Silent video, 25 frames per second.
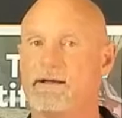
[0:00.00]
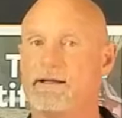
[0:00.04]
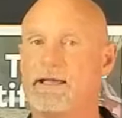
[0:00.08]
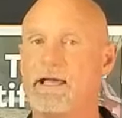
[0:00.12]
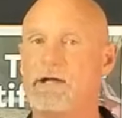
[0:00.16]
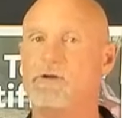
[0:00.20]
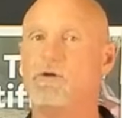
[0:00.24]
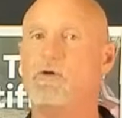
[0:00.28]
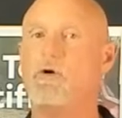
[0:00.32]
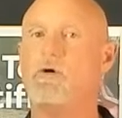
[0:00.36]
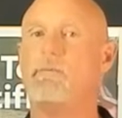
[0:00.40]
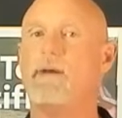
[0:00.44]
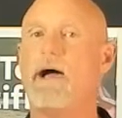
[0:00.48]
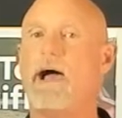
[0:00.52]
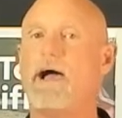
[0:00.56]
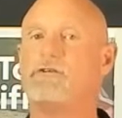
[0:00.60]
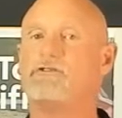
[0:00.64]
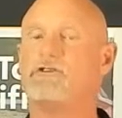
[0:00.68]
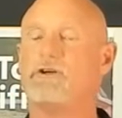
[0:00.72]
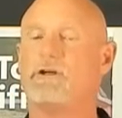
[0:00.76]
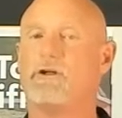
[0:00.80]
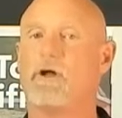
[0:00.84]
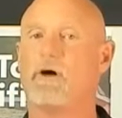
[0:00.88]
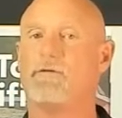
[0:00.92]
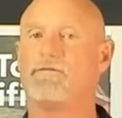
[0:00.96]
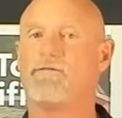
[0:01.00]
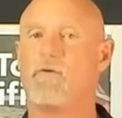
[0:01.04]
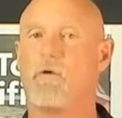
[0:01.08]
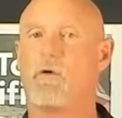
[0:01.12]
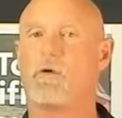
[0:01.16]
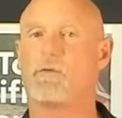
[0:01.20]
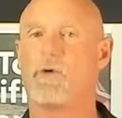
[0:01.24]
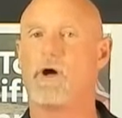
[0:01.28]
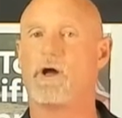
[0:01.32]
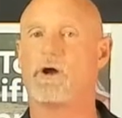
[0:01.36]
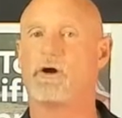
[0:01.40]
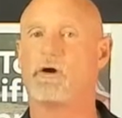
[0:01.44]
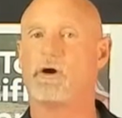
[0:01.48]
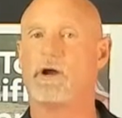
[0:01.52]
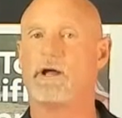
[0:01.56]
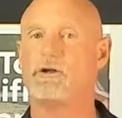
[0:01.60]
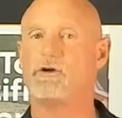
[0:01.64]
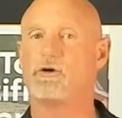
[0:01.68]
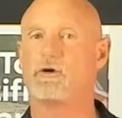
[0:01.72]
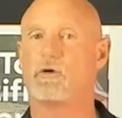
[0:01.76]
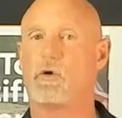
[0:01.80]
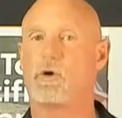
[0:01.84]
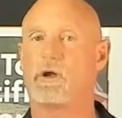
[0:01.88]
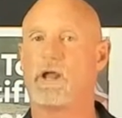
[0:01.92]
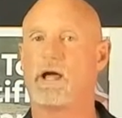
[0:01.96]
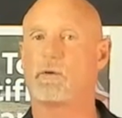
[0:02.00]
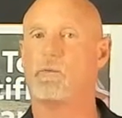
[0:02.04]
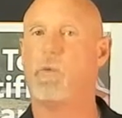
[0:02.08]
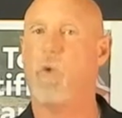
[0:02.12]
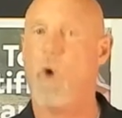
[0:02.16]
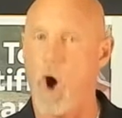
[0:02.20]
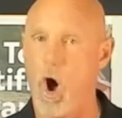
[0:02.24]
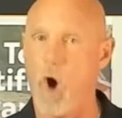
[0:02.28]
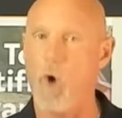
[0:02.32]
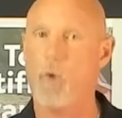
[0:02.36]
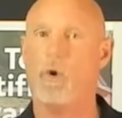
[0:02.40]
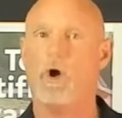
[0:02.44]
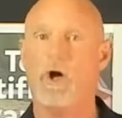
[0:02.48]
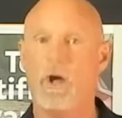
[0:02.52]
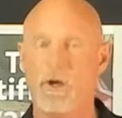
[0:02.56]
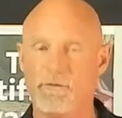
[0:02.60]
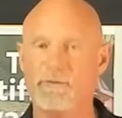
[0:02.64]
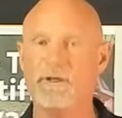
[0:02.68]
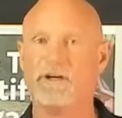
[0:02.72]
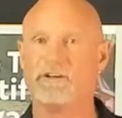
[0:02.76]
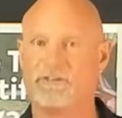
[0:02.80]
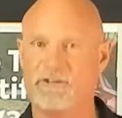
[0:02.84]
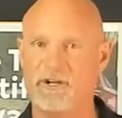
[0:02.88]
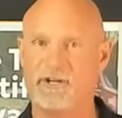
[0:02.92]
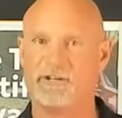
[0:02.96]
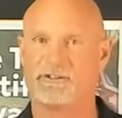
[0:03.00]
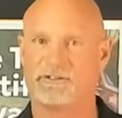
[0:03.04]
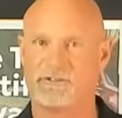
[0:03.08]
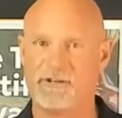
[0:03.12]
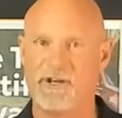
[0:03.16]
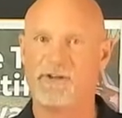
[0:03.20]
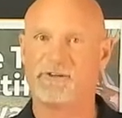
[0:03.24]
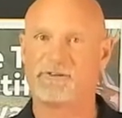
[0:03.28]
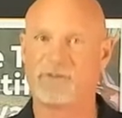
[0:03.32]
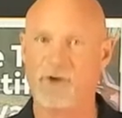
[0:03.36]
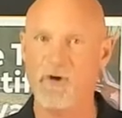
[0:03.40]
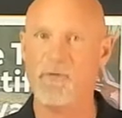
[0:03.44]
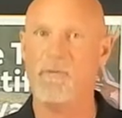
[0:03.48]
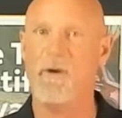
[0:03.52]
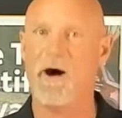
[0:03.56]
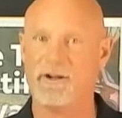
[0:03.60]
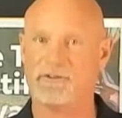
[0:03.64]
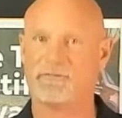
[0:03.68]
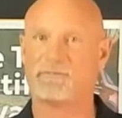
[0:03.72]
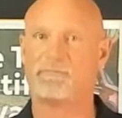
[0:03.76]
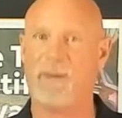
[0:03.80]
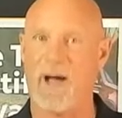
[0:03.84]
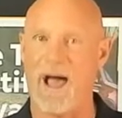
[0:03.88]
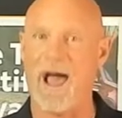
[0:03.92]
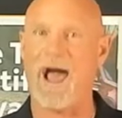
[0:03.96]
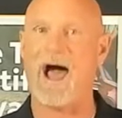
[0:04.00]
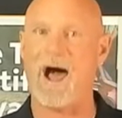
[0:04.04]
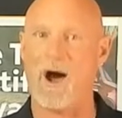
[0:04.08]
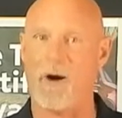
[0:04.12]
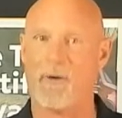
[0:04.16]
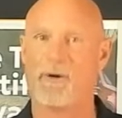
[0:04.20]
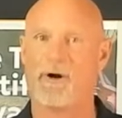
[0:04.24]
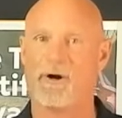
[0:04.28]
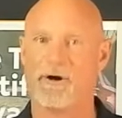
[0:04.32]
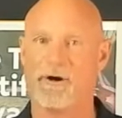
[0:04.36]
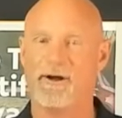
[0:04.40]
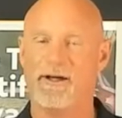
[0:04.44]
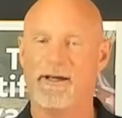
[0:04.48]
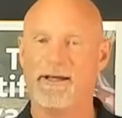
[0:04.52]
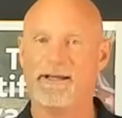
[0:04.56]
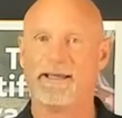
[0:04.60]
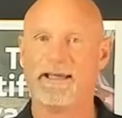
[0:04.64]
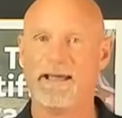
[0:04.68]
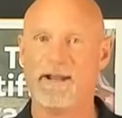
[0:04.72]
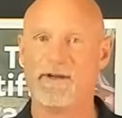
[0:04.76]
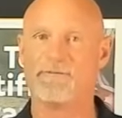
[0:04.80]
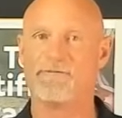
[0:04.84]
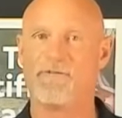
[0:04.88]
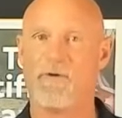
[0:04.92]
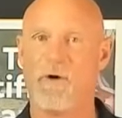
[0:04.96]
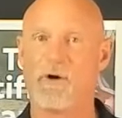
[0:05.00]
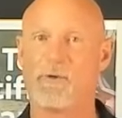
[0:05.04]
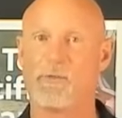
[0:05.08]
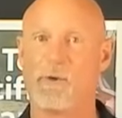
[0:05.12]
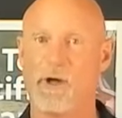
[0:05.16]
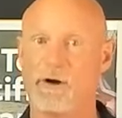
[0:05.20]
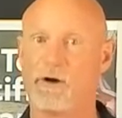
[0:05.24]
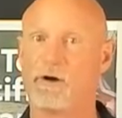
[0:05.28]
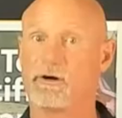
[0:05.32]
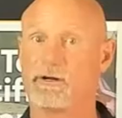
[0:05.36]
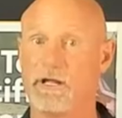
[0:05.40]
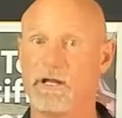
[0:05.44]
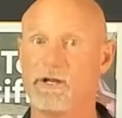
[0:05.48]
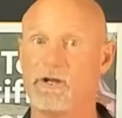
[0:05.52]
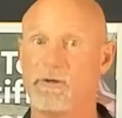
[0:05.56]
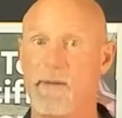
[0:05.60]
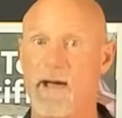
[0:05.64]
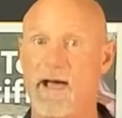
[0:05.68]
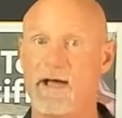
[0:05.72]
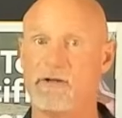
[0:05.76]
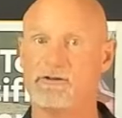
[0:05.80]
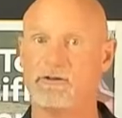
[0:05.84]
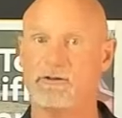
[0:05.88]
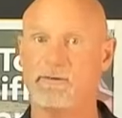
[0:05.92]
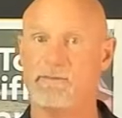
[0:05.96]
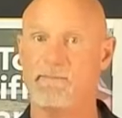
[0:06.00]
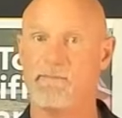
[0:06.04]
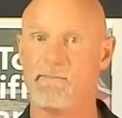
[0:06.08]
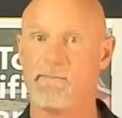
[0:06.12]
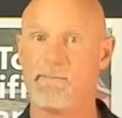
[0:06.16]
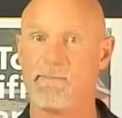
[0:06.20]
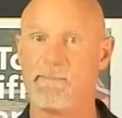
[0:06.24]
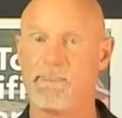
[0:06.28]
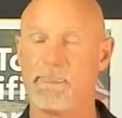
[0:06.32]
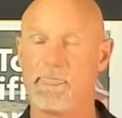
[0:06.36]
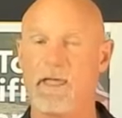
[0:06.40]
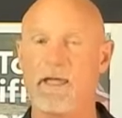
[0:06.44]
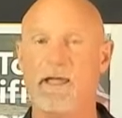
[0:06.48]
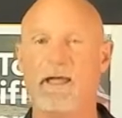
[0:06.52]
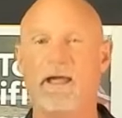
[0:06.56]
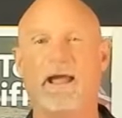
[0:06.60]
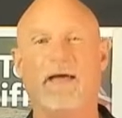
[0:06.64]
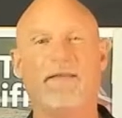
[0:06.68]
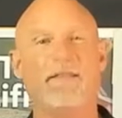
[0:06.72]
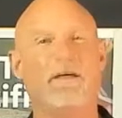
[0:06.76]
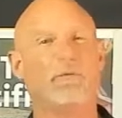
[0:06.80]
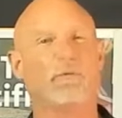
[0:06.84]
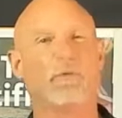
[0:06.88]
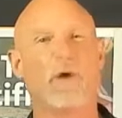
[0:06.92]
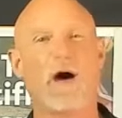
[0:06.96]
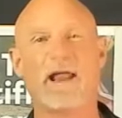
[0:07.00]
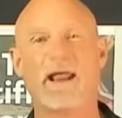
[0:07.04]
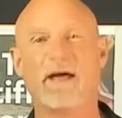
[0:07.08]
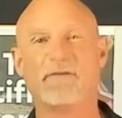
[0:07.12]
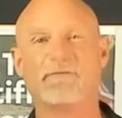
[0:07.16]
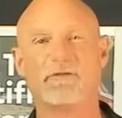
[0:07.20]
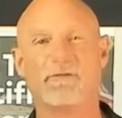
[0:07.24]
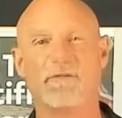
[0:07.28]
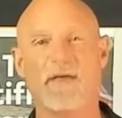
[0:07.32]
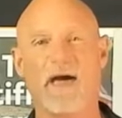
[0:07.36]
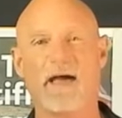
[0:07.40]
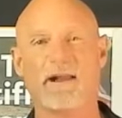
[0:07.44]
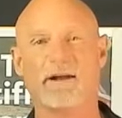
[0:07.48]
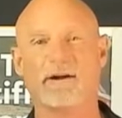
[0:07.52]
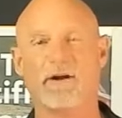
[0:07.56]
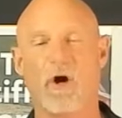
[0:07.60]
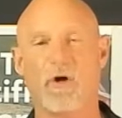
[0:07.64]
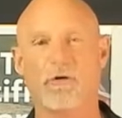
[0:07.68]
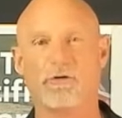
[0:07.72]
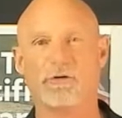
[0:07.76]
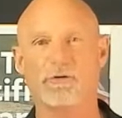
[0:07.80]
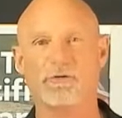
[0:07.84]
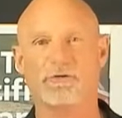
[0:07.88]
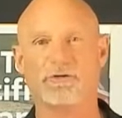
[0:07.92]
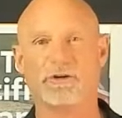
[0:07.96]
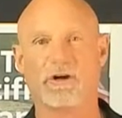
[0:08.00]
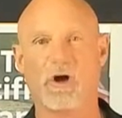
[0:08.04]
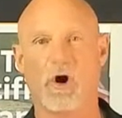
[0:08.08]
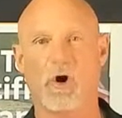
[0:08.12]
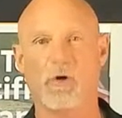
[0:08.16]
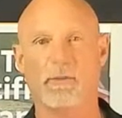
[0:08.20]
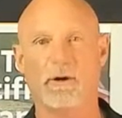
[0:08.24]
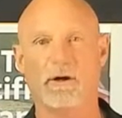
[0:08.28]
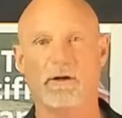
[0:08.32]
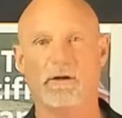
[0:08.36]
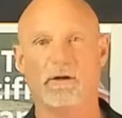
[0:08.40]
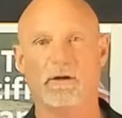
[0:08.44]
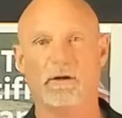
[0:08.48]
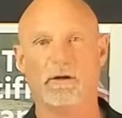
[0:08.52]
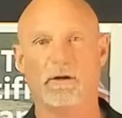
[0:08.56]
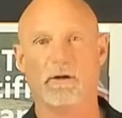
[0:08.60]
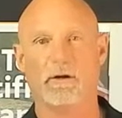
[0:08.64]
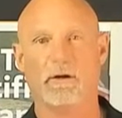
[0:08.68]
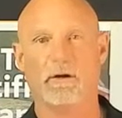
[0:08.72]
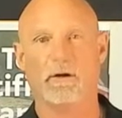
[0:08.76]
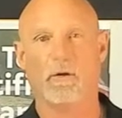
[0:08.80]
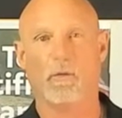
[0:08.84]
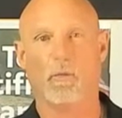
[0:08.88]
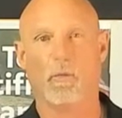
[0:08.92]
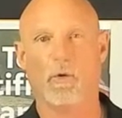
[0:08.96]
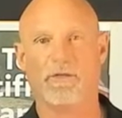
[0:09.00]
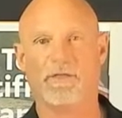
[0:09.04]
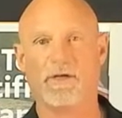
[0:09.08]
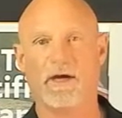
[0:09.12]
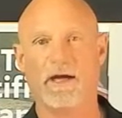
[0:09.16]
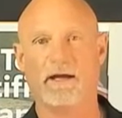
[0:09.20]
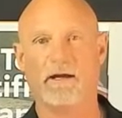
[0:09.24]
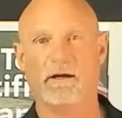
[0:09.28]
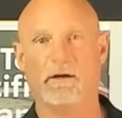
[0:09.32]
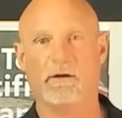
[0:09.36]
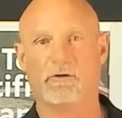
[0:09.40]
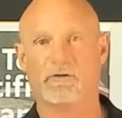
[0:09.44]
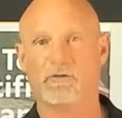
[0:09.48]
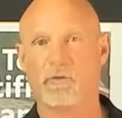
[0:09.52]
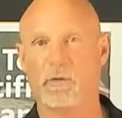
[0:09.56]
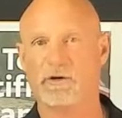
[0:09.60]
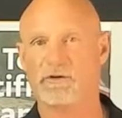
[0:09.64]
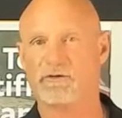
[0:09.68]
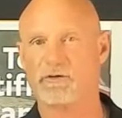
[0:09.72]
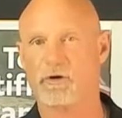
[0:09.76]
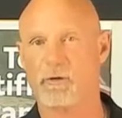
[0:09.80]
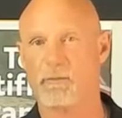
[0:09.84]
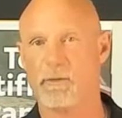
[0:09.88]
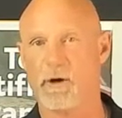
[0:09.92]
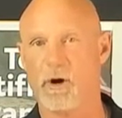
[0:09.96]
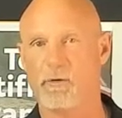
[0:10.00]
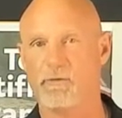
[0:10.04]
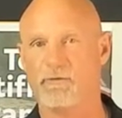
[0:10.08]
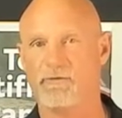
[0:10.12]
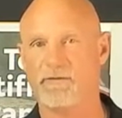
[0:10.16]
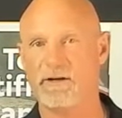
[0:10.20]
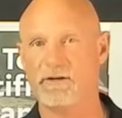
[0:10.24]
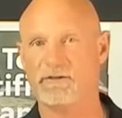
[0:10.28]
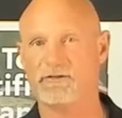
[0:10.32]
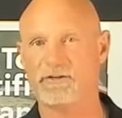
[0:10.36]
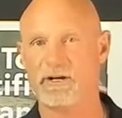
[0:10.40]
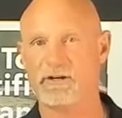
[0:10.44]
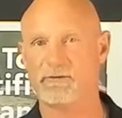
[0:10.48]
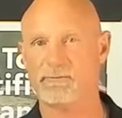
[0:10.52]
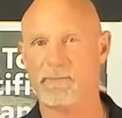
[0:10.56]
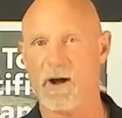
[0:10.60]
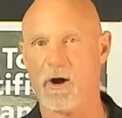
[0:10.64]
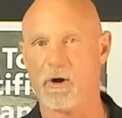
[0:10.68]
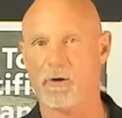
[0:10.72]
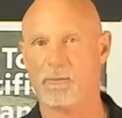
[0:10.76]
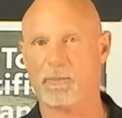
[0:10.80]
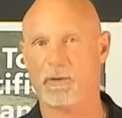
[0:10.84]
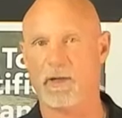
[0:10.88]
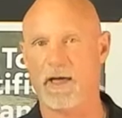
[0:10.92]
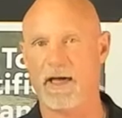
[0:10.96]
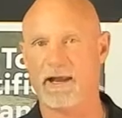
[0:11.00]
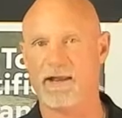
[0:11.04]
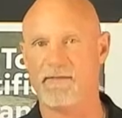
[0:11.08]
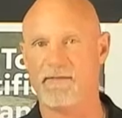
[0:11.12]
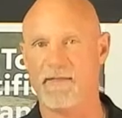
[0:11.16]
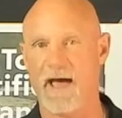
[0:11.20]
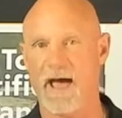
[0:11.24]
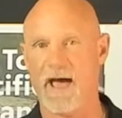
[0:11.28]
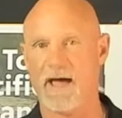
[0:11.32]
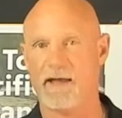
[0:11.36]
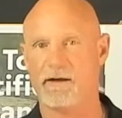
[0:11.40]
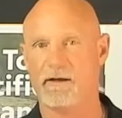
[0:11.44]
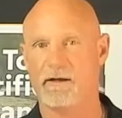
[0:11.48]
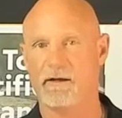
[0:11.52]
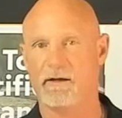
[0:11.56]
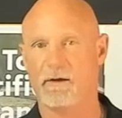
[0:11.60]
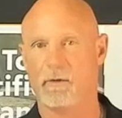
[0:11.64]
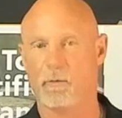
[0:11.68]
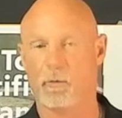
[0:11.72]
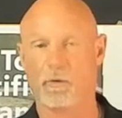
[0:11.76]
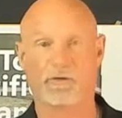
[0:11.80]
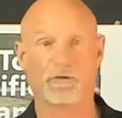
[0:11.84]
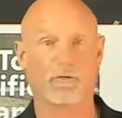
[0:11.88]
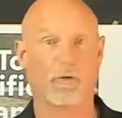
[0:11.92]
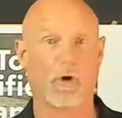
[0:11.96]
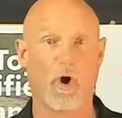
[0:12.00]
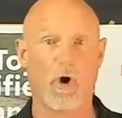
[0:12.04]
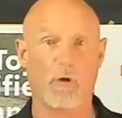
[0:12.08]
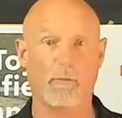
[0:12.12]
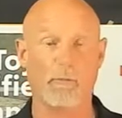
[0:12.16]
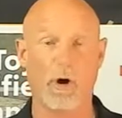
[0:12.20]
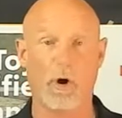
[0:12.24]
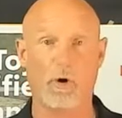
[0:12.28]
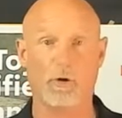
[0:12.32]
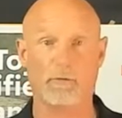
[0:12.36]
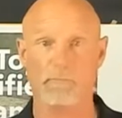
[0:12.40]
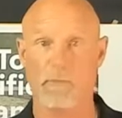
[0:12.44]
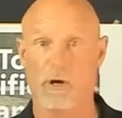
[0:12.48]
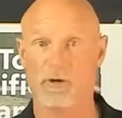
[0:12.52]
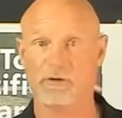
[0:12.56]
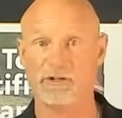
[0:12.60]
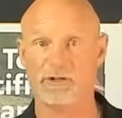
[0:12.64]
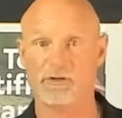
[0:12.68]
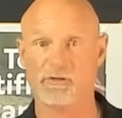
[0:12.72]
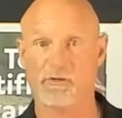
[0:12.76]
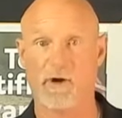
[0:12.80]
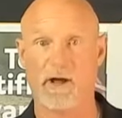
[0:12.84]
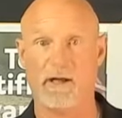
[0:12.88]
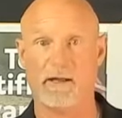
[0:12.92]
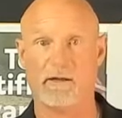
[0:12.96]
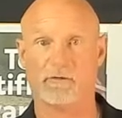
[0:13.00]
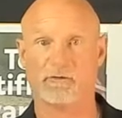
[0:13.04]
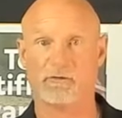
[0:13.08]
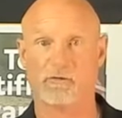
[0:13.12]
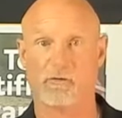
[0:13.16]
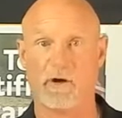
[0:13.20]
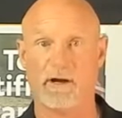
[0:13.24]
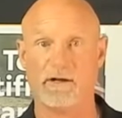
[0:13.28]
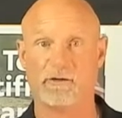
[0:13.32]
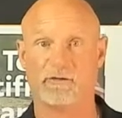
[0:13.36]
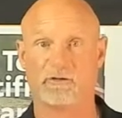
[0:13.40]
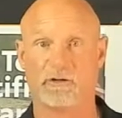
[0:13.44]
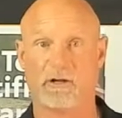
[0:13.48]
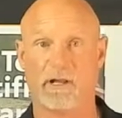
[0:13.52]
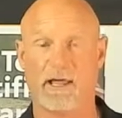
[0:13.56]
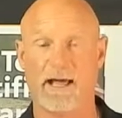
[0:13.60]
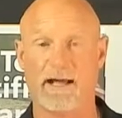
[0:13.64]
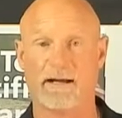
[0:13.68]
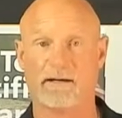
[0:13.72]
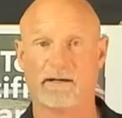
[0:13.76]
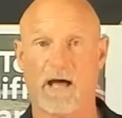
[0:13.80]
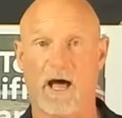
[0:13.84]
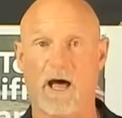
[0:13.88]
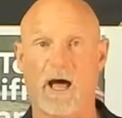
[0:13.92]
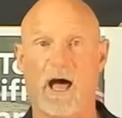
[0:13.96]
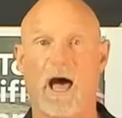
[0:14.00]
can you imagine a 4Runner and you're going like, whoa, this is too much power in a 4Runner. Can you imagine? And then right after that, an all new Tacoma with a twin turbo V6 power plant in that with crawl mode, multi-terrain select.